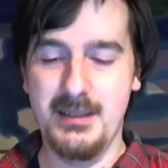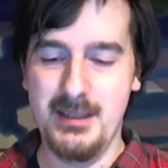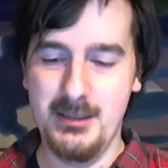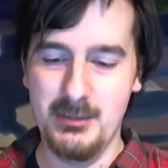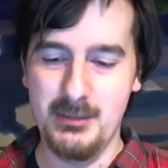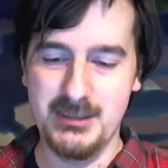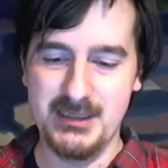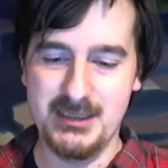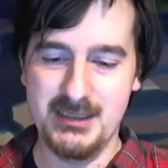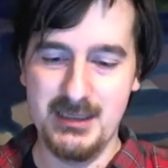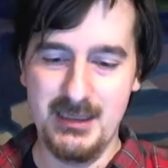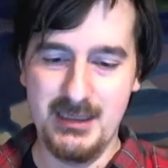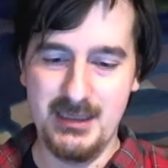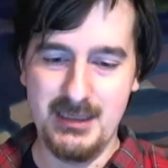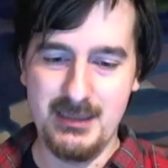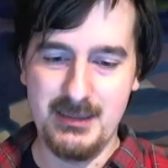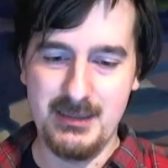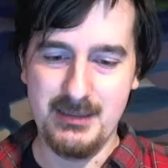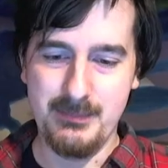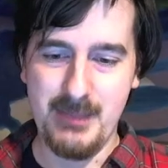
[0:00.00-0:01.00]
It was
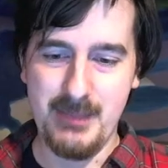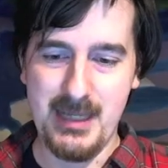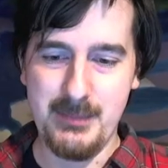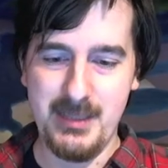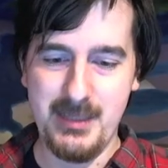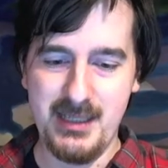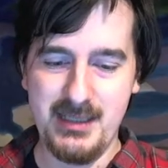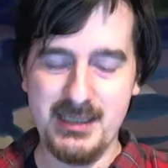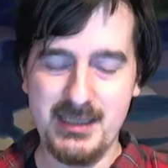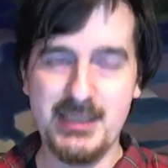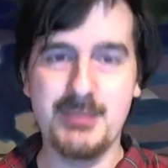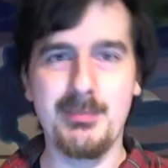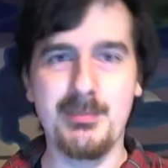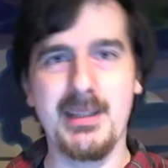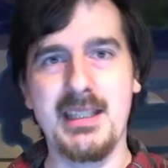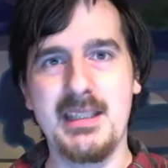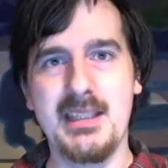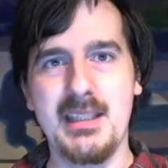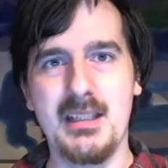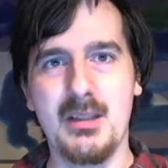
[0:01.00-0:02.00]
Batman
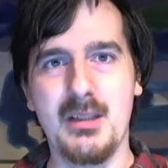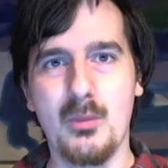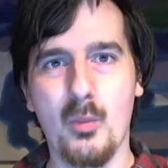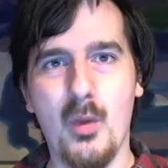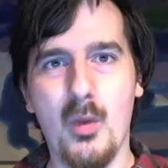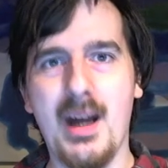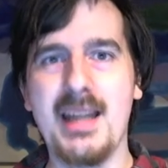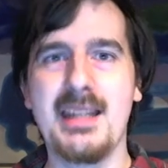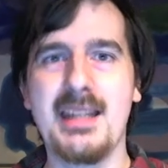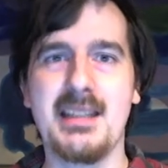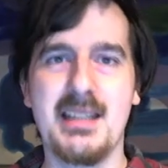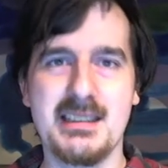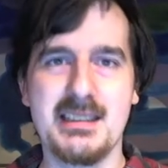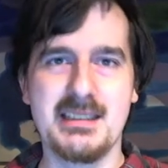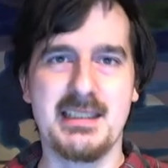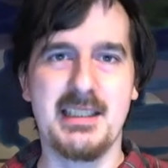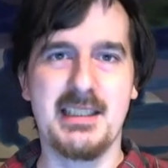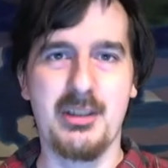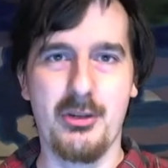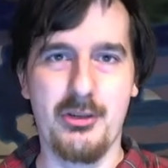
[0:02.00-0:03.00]
explaining why he
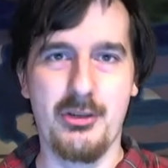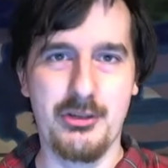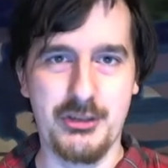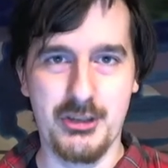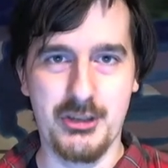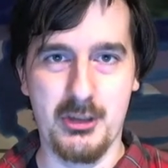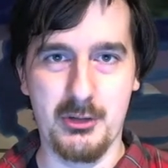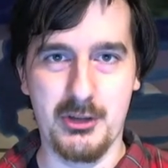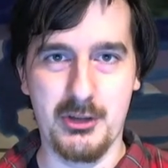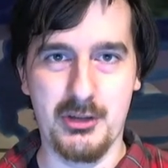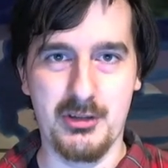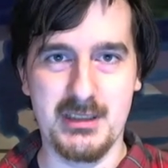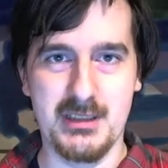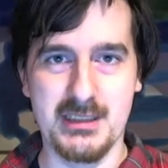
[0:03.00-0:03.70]
doesn't kill the Joker,